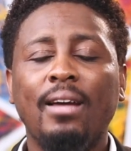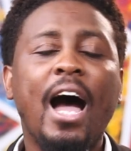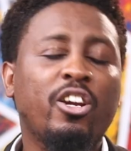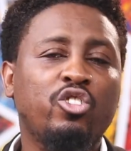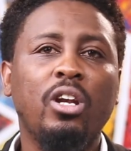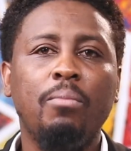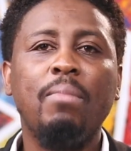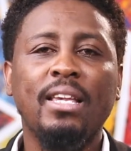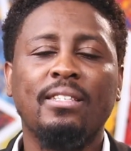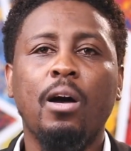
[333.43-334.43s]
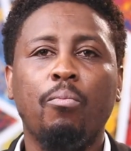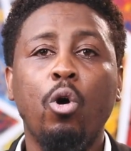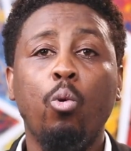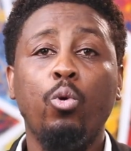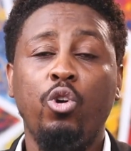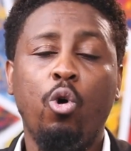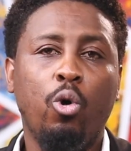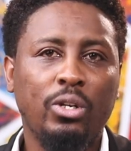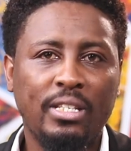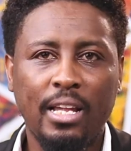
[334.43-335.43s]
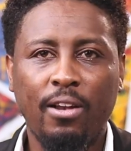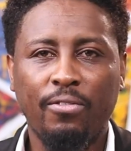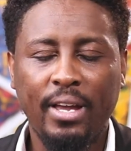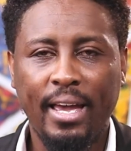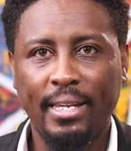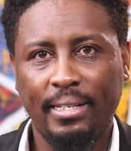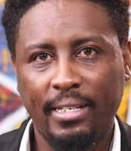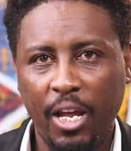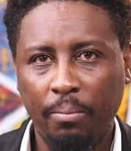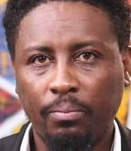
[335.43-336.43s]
actually mess up with your own self-esteem.